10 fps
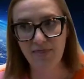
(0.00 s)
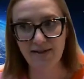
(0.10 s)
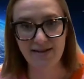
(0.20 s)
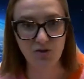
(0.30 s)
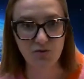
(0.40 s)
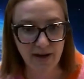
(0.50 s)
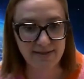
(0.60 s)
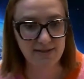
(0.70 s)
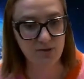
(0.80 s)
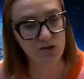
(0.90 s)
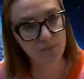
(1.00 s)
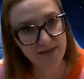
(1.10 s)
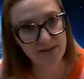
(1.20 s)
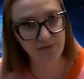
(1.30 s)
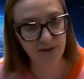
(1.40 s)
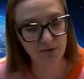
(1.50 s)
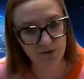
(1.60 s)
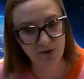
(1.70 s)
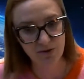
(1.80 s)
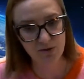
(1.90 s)
that addresses the specific
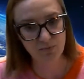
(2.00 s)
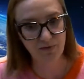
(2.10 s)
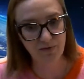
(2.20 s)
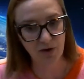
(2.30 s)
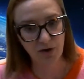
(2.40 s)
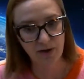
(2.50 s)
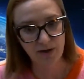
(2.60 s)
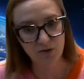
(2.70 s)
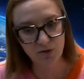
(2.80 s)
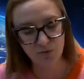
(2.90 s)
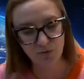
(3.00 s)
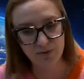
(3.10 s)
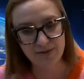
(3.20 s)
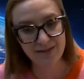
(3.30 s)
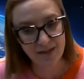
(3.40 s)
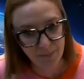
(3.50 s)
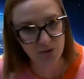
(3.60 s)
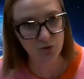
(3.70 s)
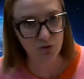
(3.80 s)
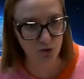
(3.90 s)
concerns without going too deep
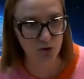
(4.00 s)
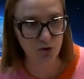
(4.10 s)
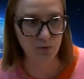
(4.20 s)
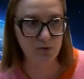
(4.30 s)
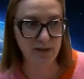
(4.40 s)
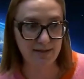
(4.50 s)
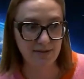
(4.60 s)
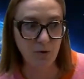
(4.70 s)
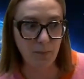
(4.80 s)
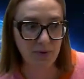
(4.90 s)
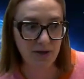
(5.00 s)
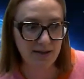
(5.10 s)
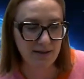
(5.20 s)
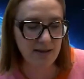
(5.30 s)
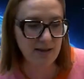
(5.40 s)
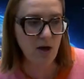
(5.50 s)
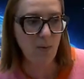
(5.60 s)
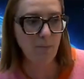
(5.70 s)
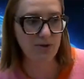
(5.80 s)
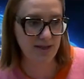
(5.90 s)
into the control so that it completely
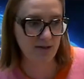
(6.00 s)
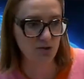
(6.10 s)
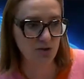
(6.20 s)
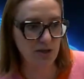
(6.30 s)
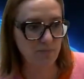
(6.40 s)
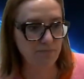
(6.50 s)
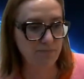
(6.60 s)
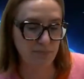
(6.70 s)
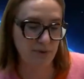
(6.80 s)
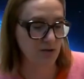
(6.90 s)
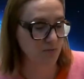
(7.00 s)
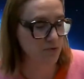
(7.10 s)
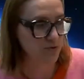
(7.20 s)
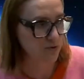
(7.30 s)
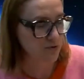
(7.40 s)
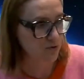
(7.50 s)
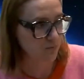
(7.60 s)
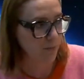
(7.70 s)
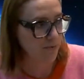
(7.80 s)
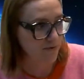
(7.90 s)
potentially, I don't want to use the
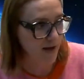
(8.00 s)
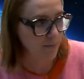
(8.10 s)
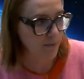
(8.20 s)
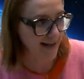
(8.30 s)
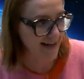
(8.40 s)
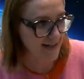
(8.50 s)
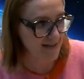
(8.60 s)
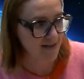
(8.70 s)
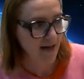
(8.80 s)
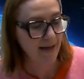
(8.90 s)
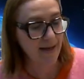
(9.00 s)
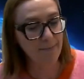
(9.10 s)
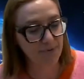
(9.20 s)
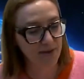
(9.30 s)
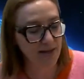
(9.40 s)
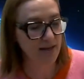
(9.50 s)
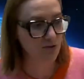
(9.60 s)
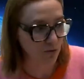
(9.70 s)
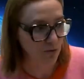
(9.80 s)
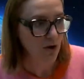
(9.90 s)
word prevent, but at least
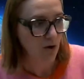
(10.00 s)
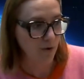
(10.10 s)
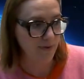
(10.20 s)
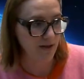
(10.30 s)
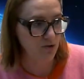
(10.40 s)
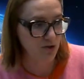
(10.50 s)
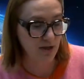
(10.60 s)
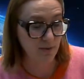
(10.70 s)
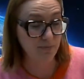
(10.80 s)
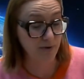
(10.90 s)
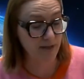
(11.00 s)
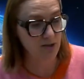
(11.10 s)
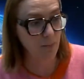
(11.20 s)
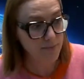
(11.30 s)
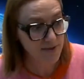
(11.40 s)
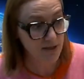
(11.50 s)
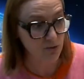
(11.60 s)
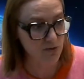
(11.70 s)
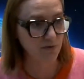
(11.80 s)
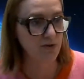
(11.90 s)
impede or potentially create some
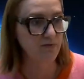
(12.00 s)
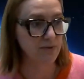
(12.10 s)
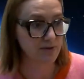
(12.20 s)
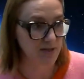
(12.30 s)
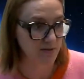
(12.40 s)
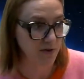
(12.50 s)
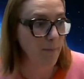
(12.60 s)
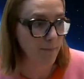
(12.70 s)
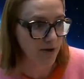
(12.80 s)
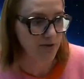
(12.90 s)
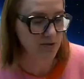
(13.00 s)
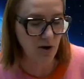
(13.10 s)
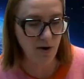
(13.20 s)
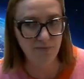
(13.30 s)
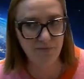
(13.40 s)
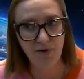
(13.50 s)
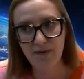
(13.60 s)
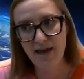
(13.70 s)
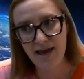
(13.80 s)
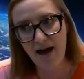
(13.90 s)
obstacles for the development of
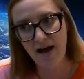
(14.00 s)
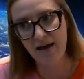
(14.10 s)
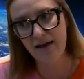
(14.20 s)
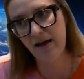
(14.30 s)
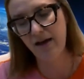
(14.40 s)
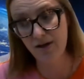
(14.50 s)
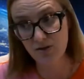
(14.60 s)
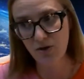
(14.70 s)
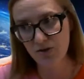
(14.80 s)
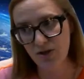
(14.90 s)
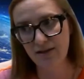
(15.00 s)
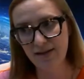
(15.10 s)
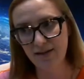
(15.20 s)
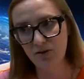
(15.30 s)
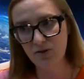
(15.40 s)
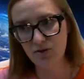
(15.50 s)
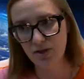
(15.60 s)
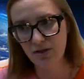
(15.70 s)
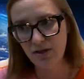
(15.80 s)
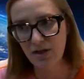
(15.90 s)
the AI research and
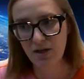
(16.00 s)
technology.